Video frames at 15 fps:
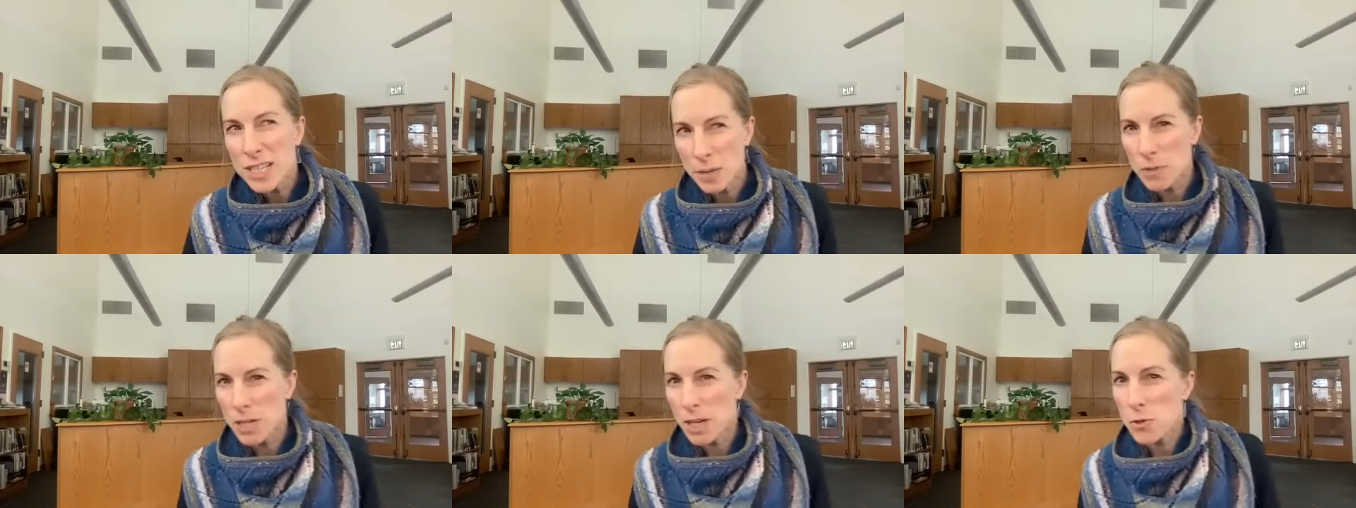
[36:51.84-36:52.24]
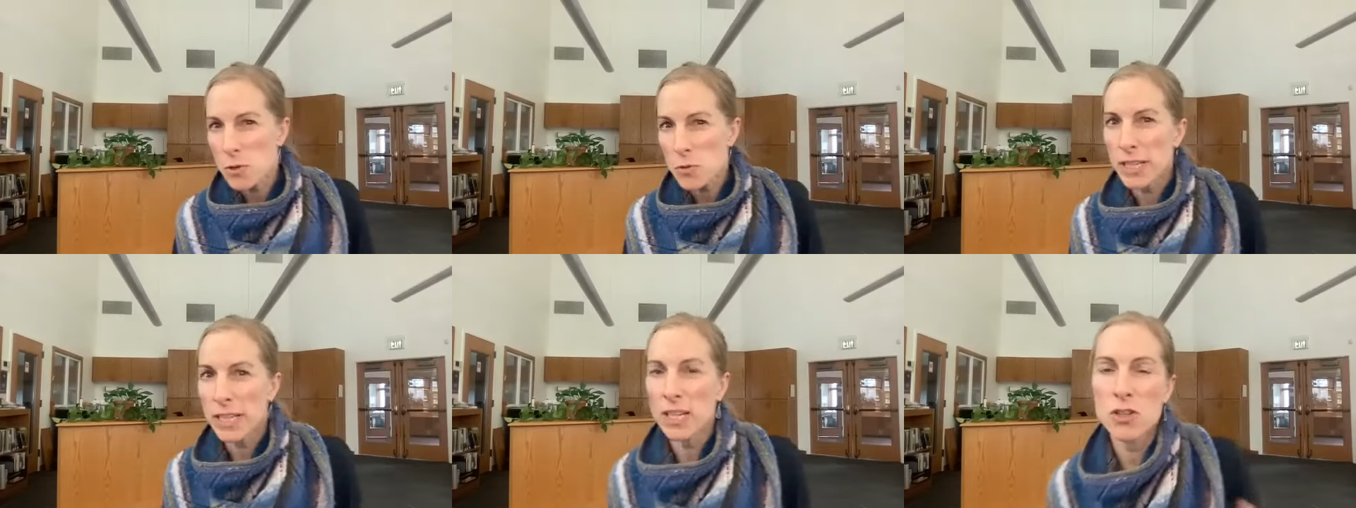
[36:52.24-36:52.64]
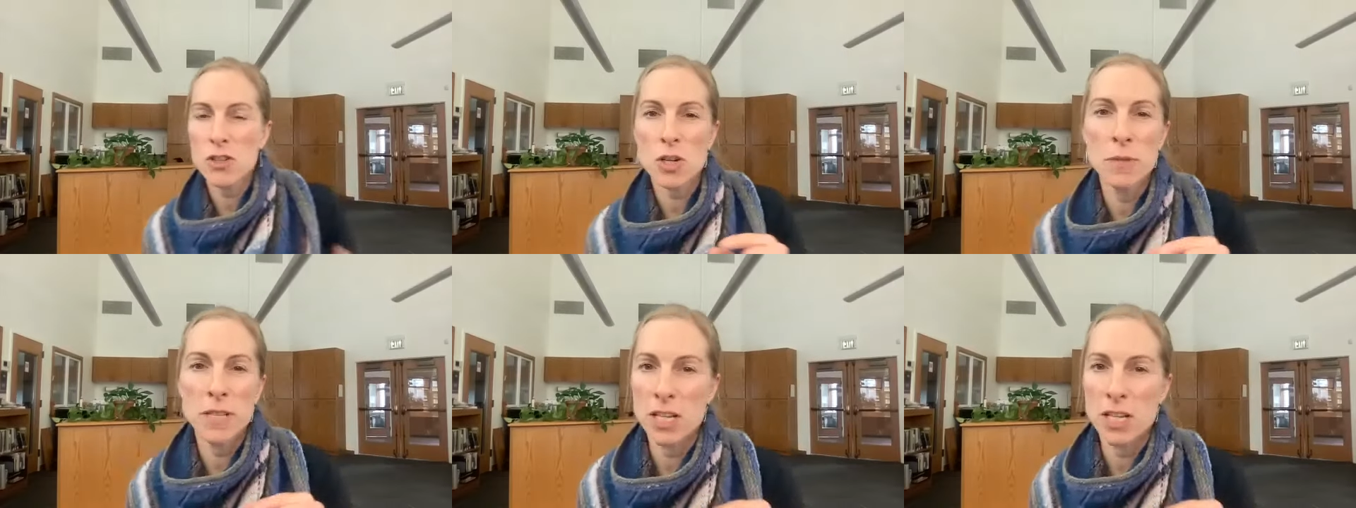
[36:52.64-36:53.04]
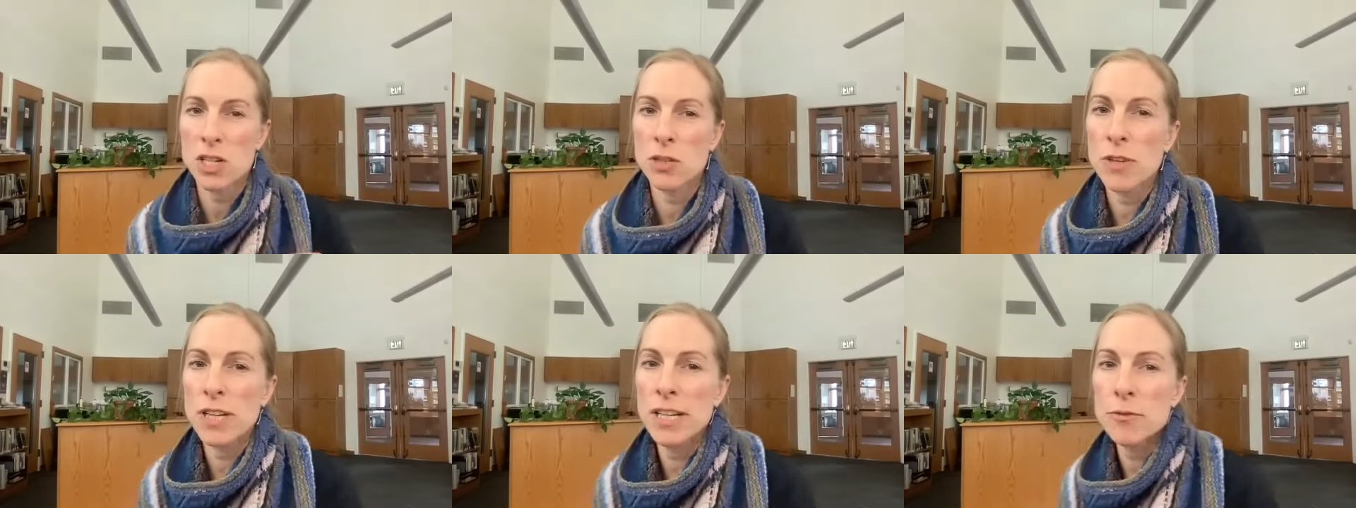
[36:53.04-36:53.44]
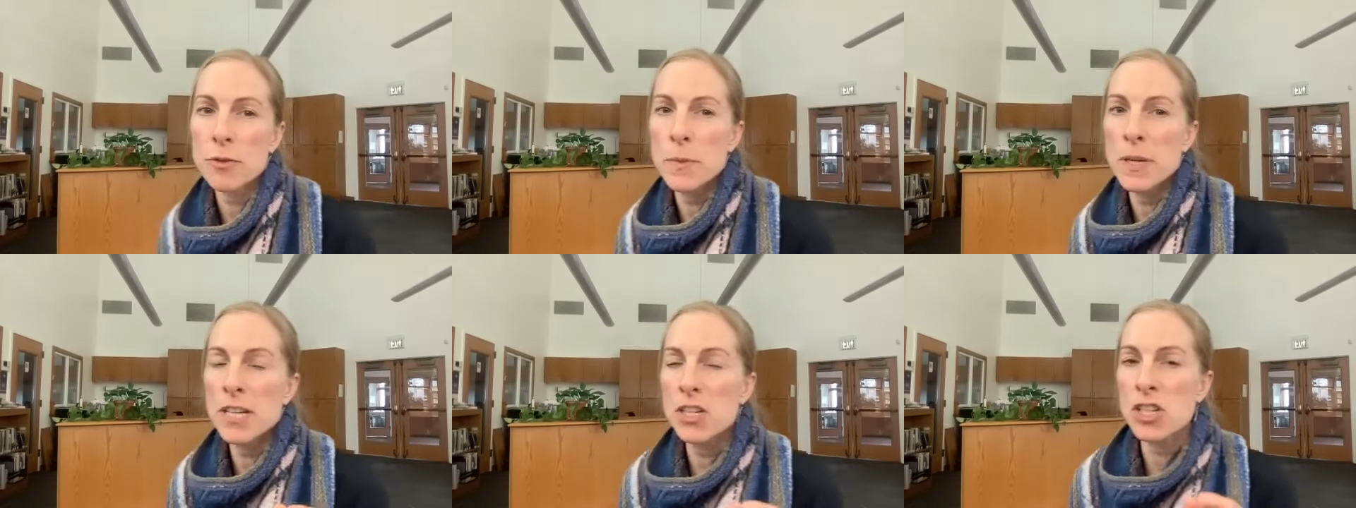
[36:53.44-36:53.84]
sometimes do I get germination rate
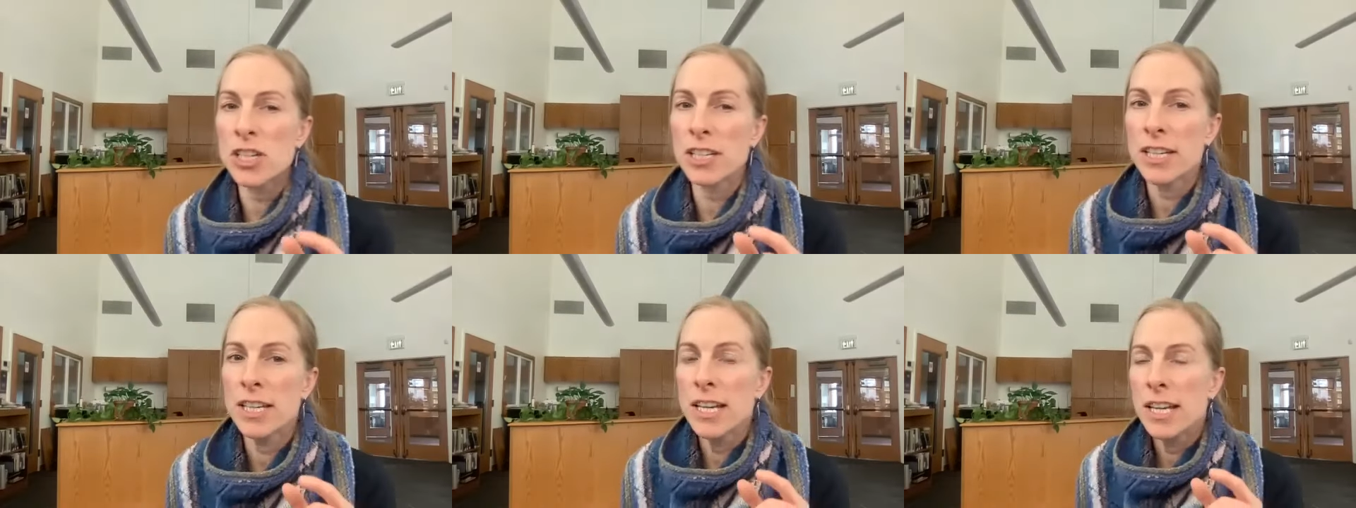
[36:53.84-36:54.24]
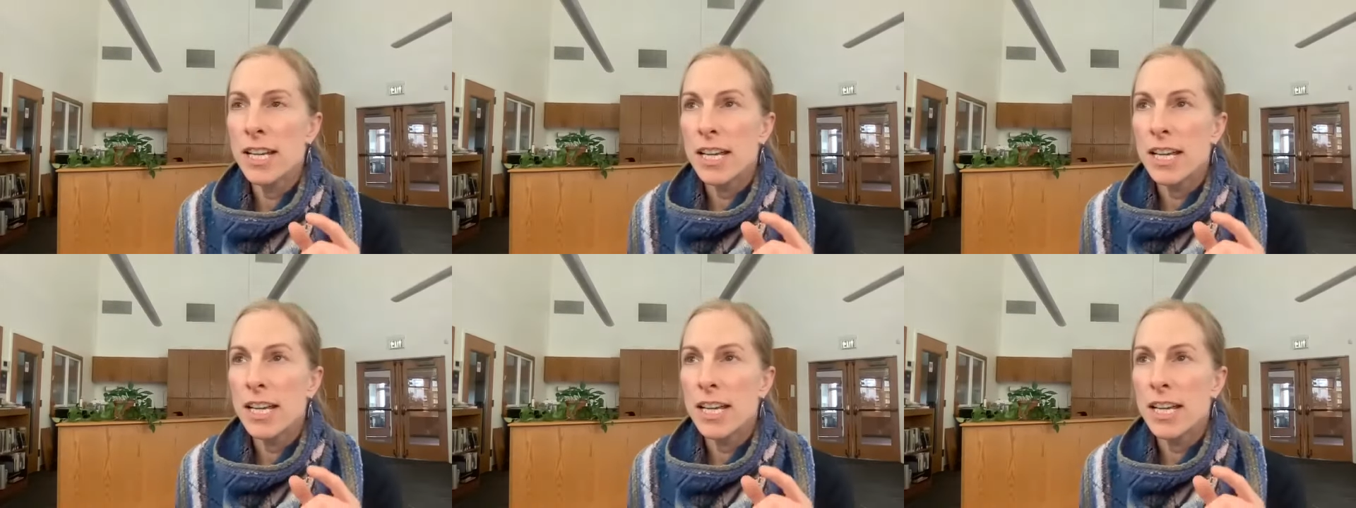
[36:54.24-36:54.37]
information.